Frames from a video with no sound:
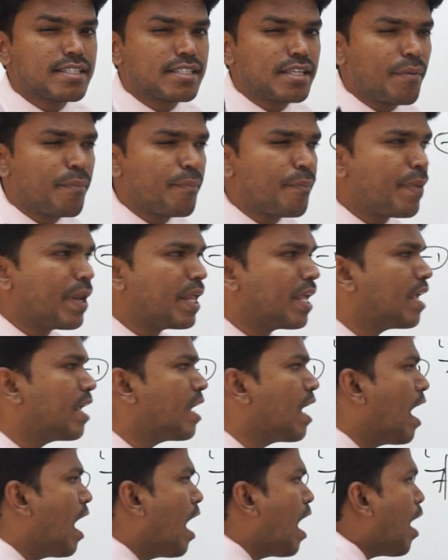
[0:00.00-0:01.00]
Simply
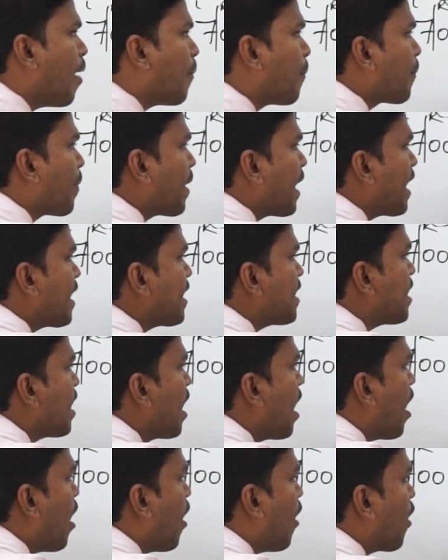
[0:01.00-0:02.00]
apply
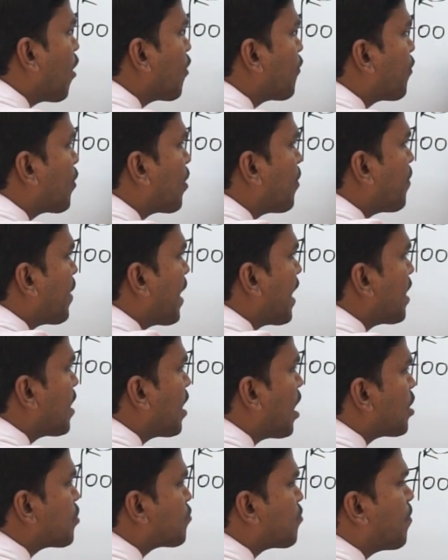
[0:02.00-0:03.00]
all from nine,
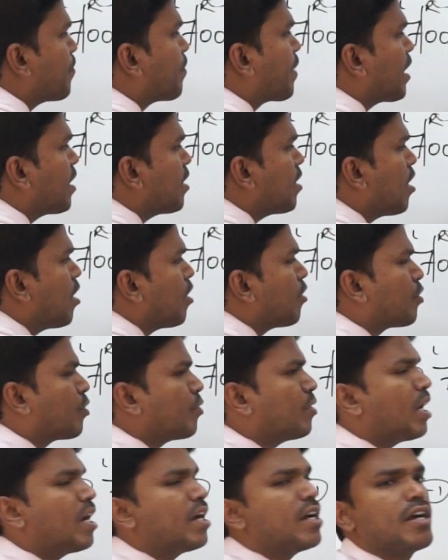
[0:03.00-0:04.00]
last from ten
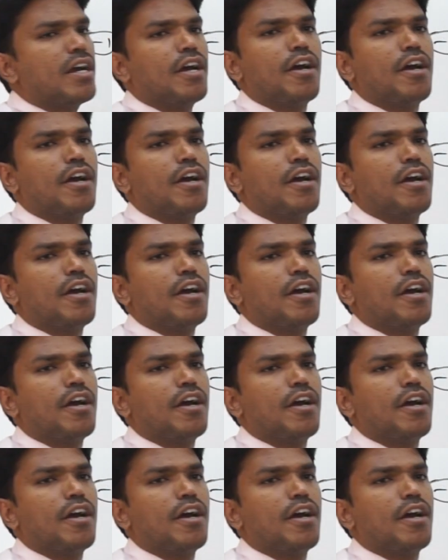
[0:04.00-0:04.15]
to the